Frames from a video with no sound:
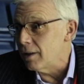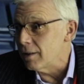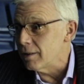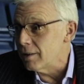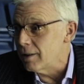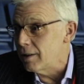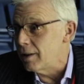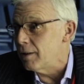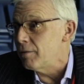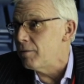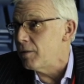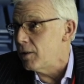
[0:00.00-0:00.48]

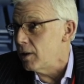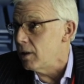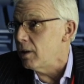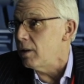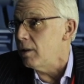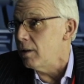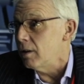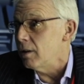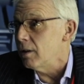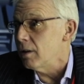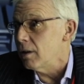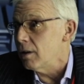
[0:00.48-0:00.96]
give the
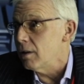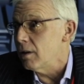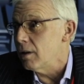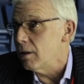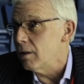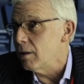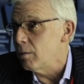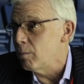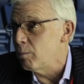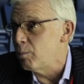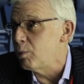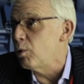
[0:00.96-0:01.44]

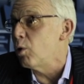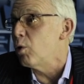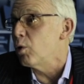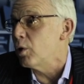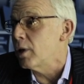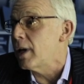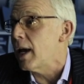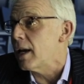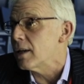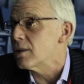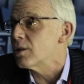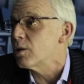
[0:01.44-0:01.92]

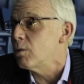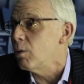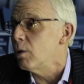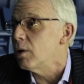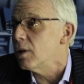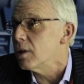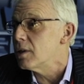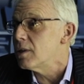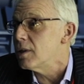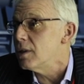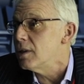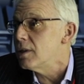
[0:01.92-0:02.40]
broadcast
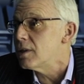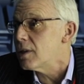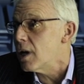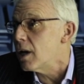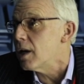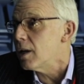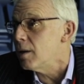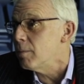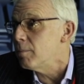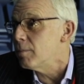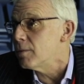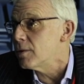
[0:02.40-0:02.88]
quality
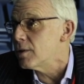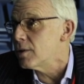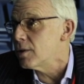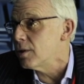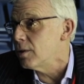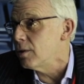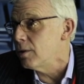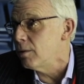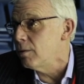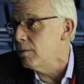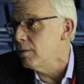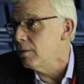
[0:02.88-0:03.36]
tape
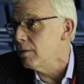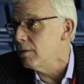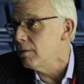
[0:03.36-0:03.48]
to